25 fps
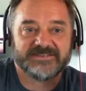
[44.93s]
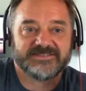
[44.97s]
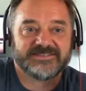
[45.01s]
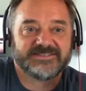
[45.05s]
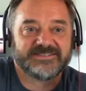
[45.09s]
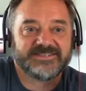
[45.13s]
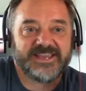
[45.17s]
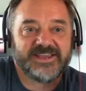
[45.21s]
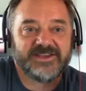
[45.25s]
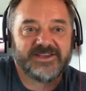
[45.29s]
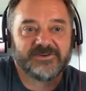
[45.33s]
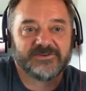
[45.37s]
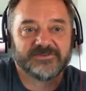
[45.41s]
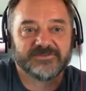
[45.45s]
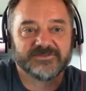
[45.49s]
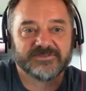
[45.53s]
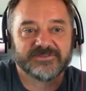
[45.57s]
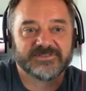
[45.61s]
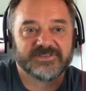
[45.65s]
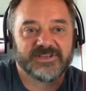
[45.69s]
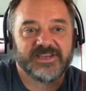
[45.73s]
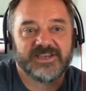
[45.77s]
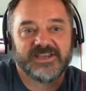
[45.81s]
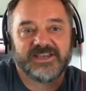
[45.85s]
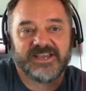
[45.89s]

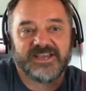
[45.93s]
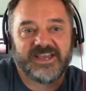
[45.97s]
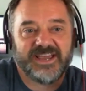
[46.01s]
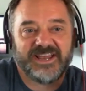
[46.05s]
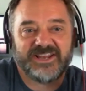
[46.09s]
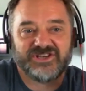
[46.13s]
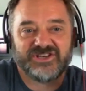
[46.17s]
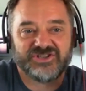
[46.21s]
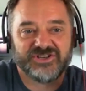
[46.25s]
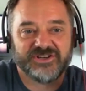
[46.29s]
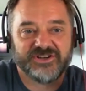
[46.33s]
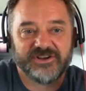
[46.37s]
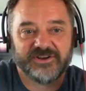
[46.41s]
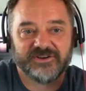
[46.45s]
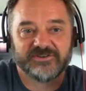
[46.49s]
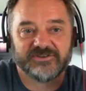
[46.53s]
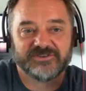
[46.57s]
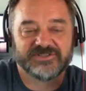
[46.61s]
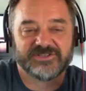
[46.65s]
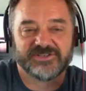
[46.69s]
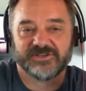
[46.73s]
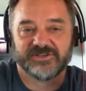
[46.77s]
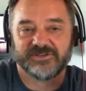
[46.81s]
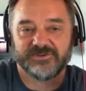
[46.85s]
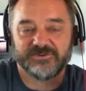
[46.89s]
Sales Engineer,
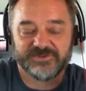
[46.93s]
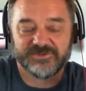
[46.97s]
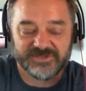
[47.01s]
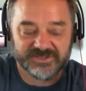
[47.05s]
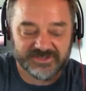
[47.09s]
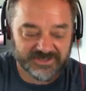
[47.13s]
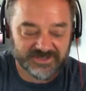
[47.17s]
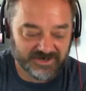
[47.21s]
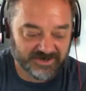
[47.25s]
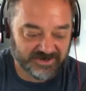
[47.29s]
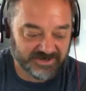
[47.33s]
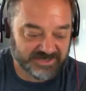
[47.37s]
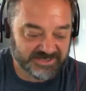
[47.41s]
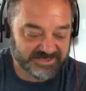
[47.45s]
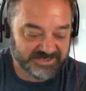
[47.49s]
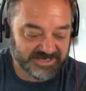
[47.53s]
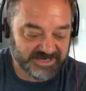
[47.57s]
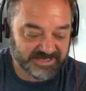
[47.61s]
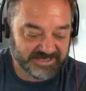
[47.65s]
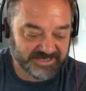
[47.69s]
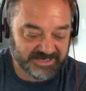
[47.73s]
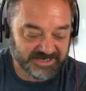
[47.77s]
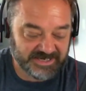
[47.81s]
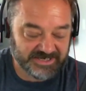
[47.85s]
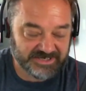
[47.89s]
Solution
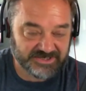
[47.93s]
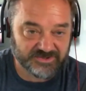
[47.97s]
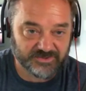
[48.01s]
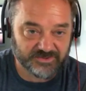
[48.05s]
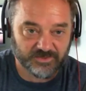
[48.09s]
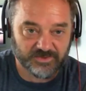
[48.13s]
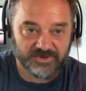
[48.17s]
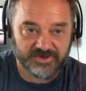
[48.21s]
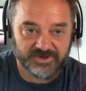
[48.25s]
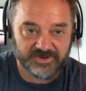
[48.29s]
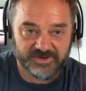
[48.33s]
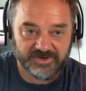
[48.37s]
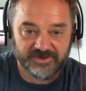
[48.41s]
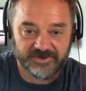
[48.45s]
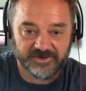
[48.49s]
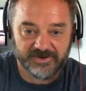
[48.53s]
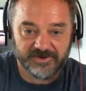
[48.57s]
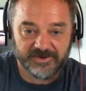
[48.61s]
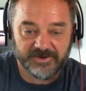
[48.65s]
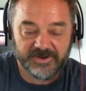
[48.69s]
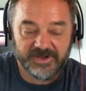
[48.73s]
Architect Extraordinaire.